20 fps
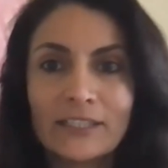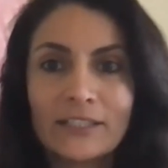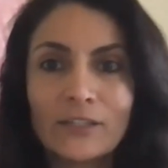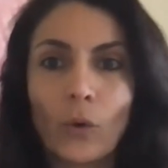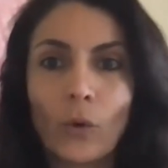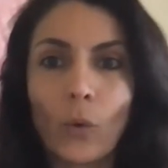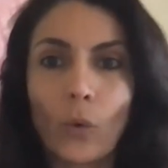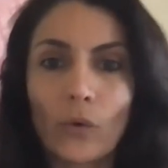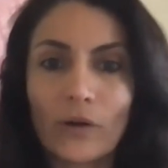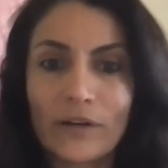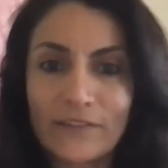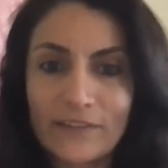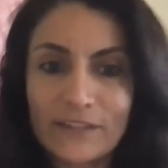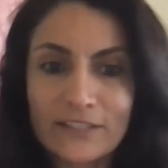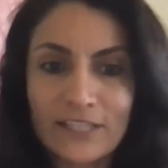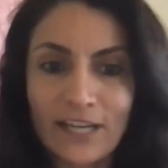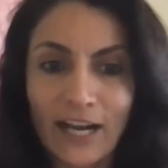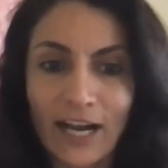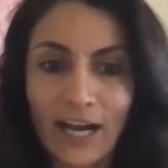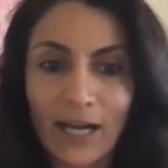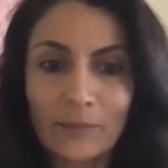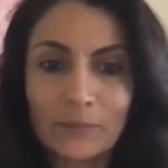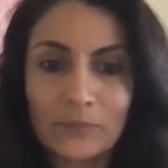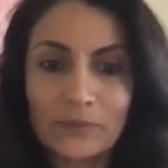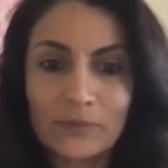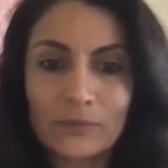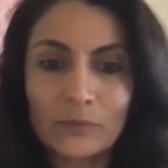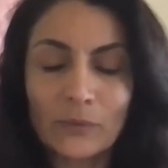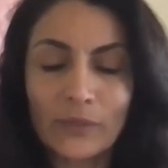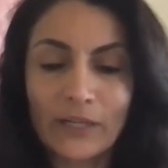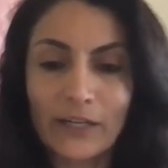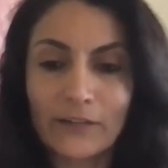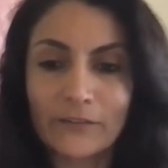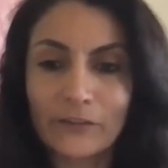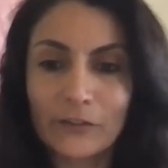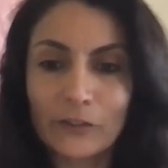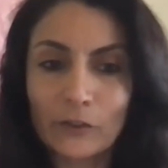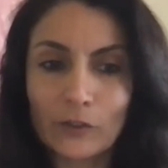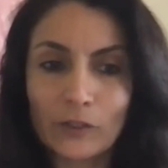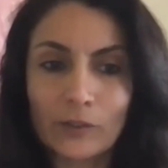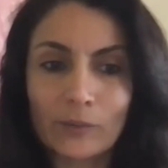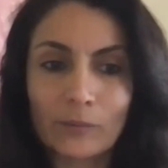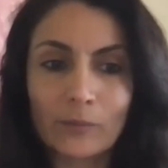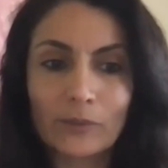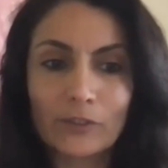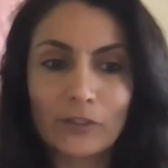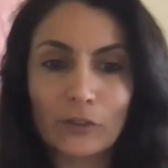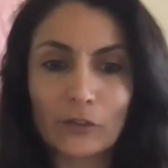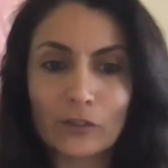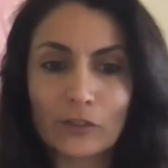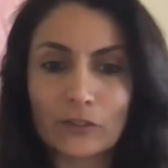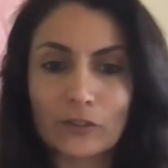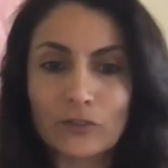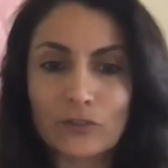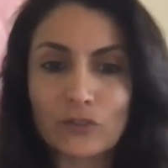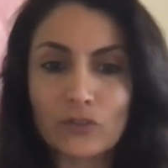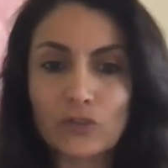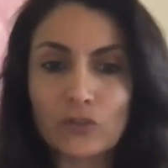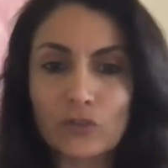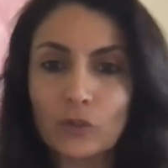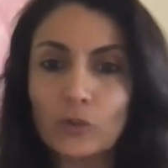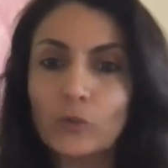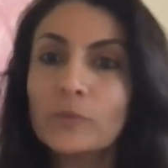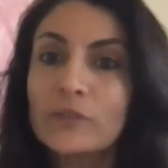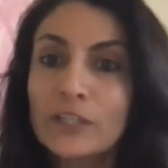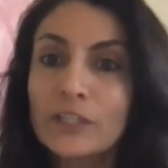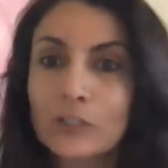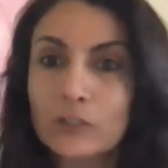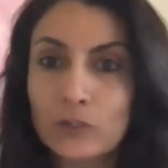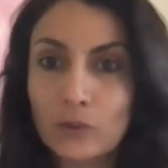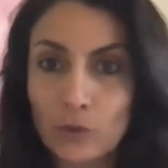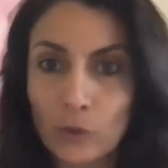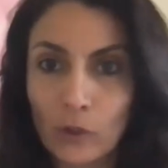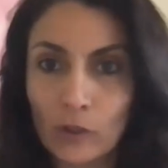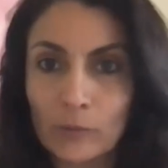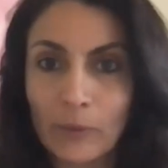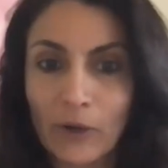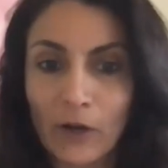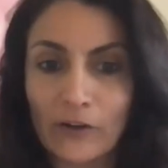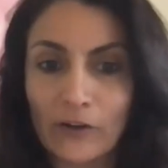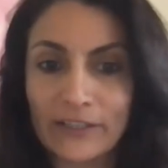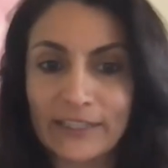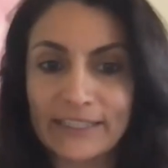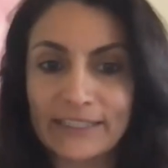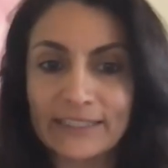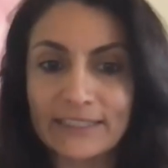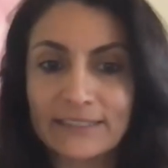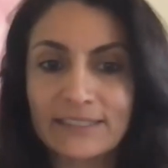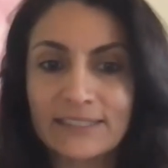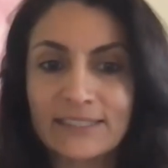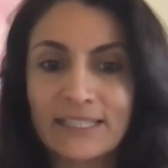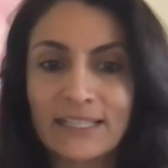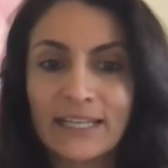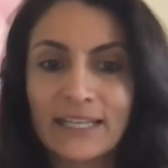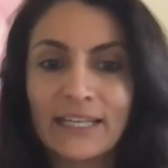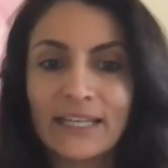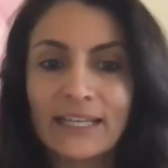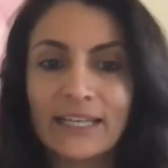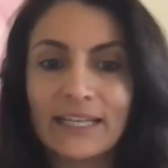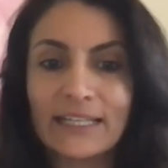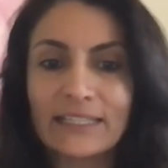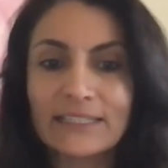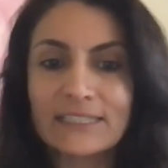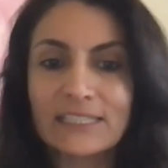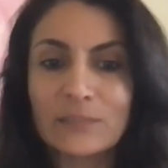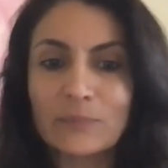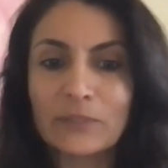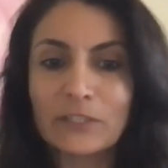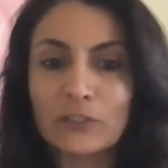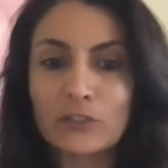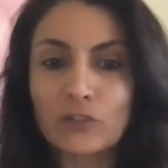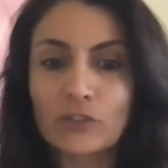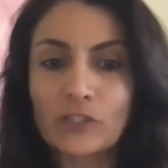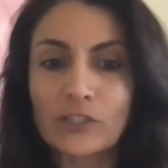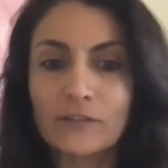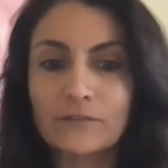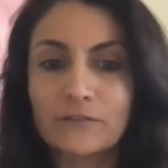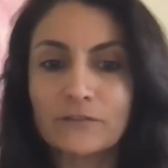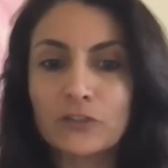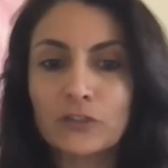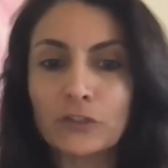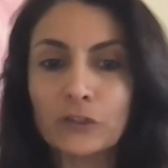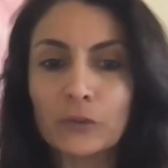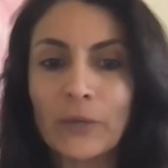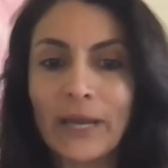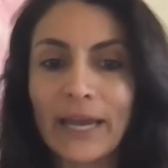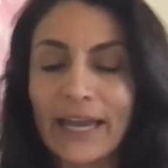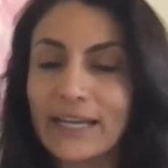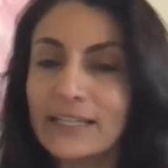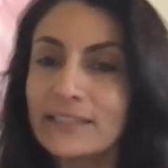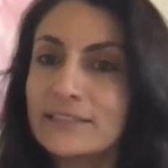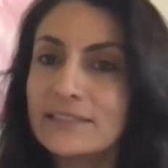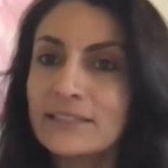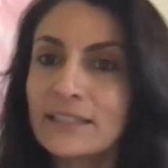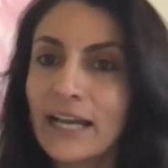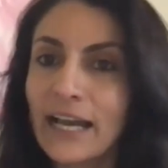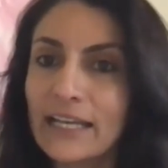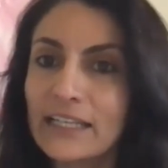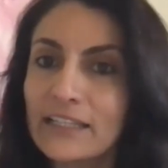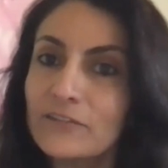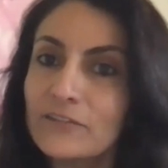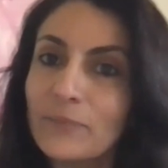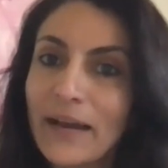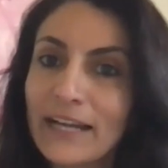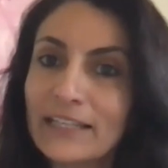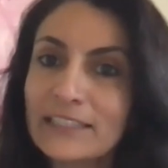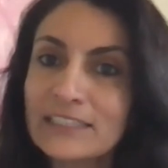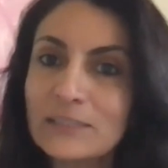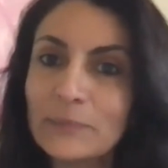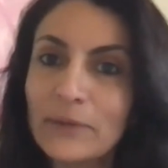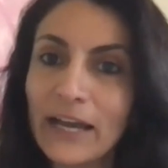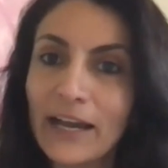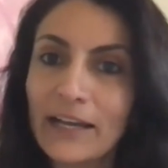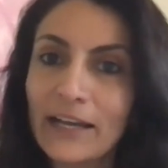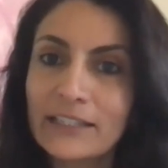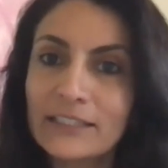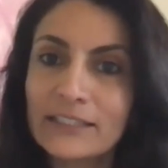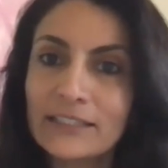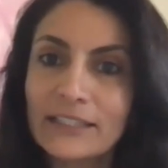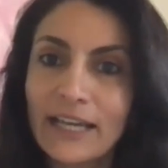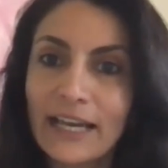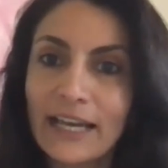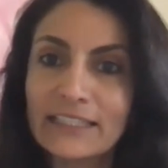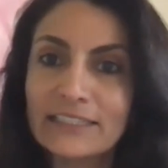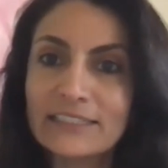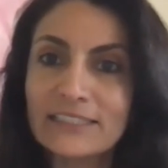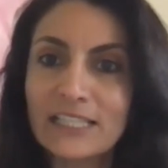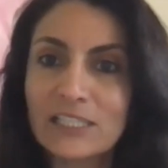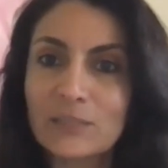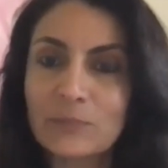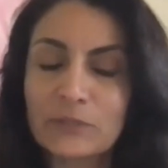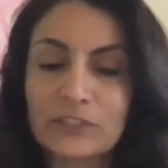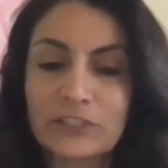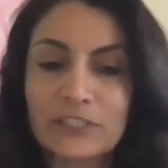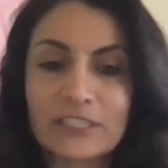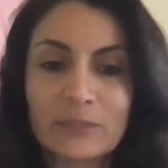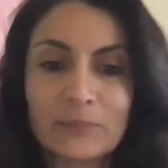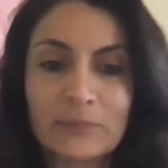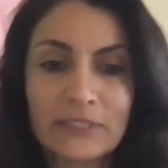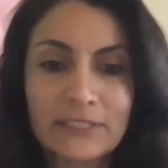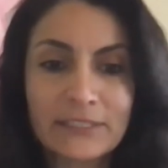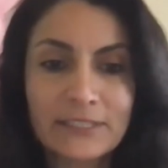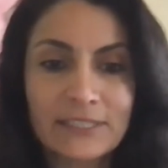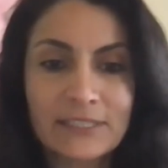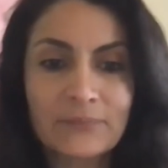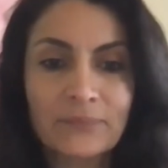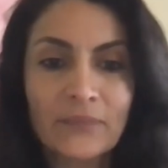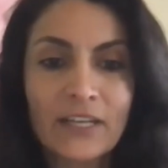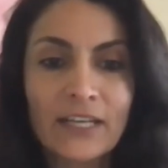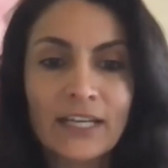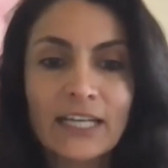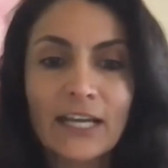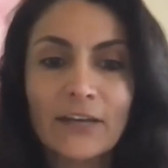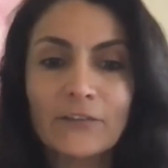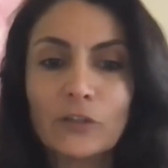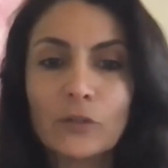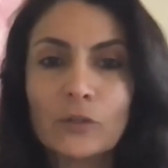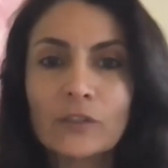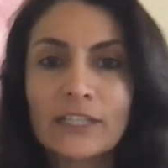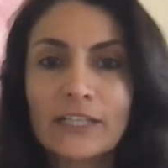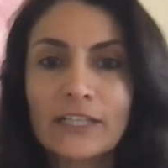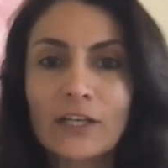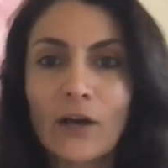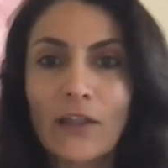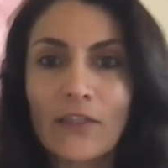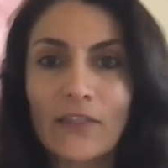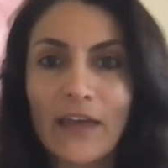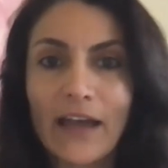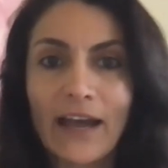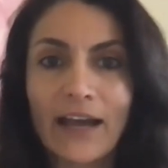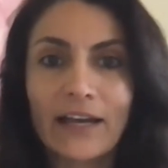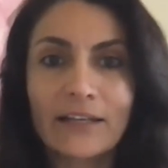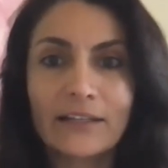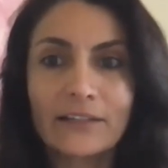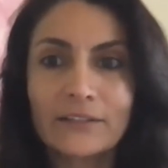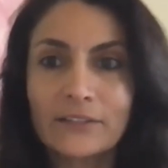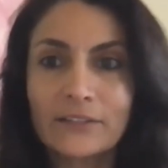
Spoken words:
or at the top, wherever your Zoom control bar is, it's the picture of two heads kind of back to back, and it says participants. If you click on that,